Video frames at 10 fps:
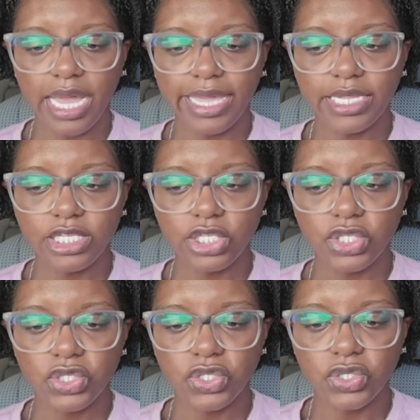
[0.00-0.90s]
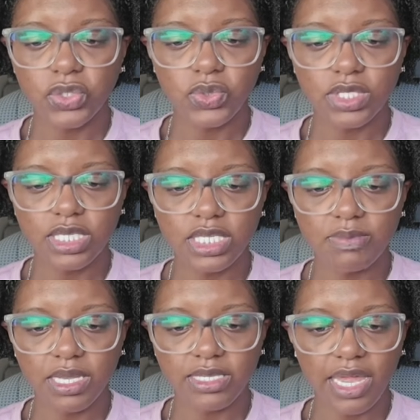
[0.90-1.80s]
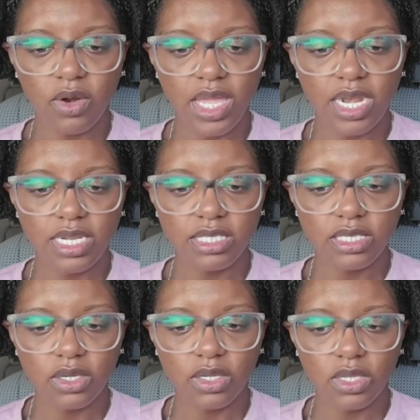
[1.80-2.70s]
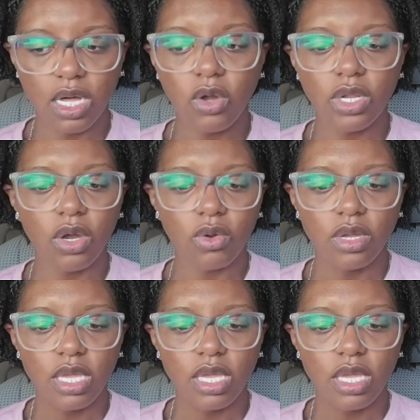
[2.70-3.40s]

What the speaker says: I can snooze this because I don't need it until, oh no,